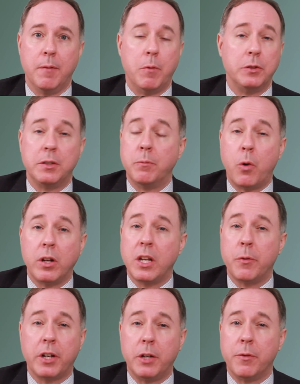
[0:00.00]
Most
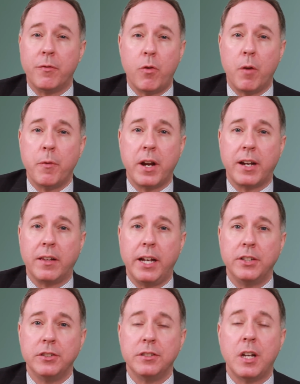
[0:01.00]
importantly, we're going to reform
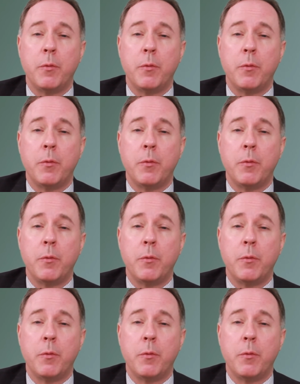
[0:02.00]
regulations,